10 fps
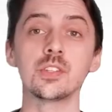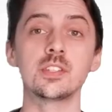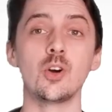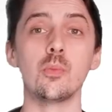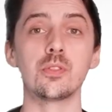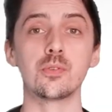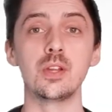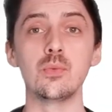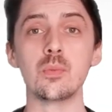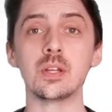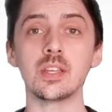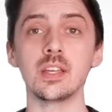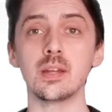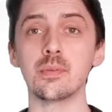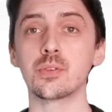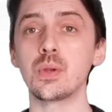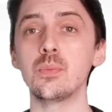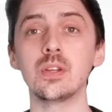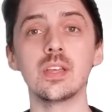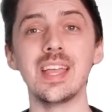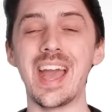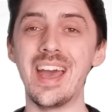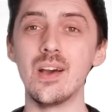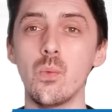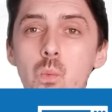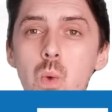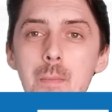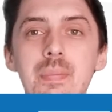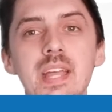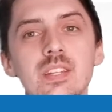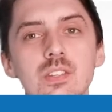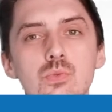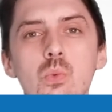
to the top 3. When we're looking at number 3, we're looking at web pages.